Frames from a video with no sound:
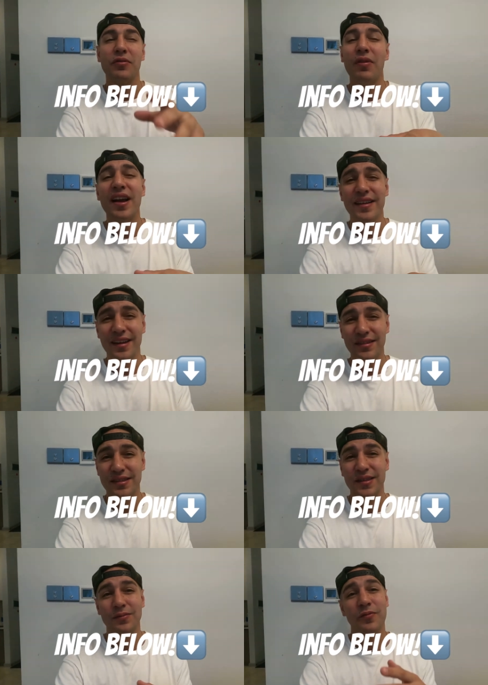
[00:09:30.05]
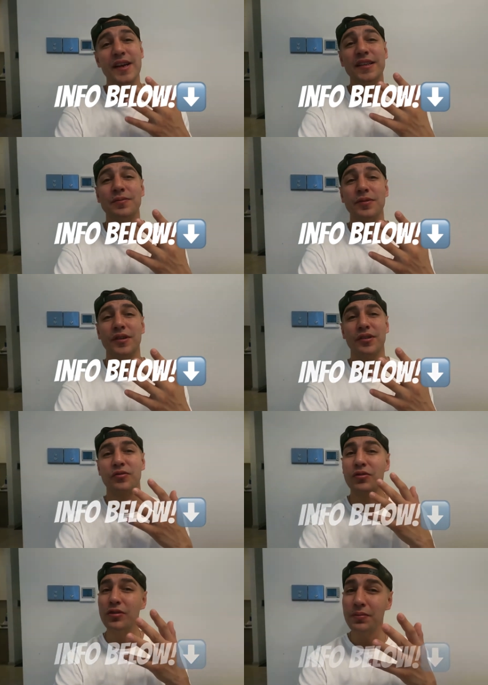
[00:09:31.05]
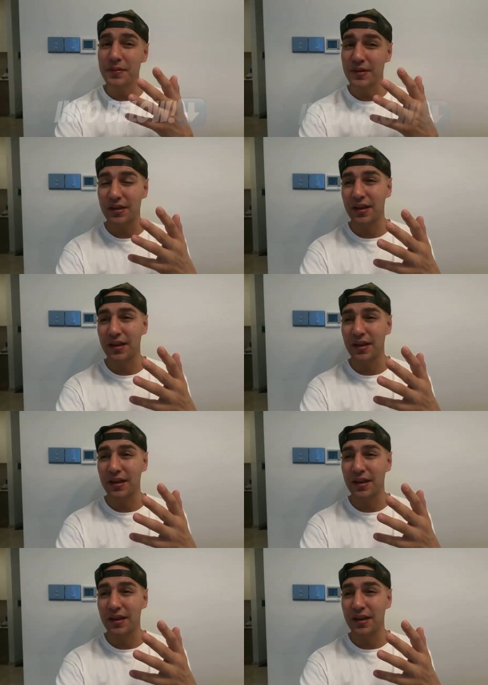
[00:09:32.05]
write down some Facebook groups